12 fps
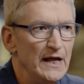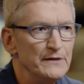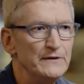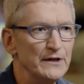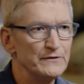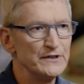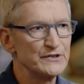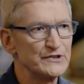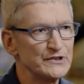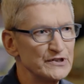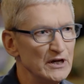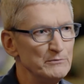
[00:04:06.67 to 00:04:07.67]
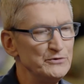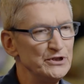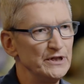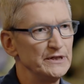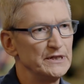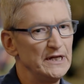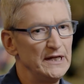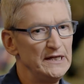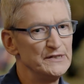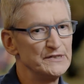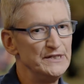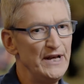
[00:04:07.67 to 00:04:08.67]
that this subject
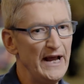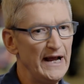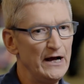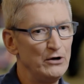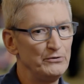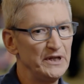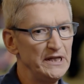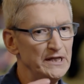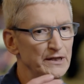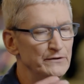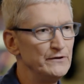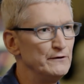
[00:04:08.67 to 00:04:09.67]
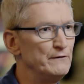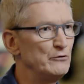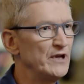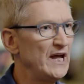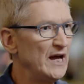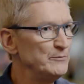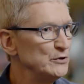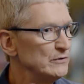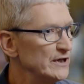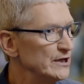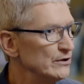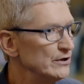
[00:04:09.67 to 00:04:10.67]
is now in the
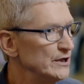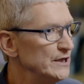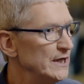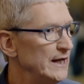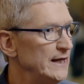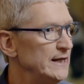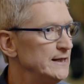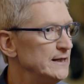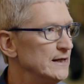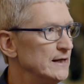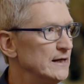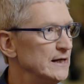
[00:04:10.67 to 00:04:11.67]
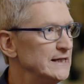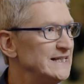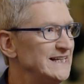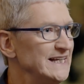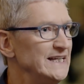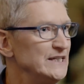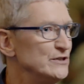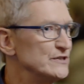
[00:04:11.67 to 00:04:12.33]
vocabulary and uh, getting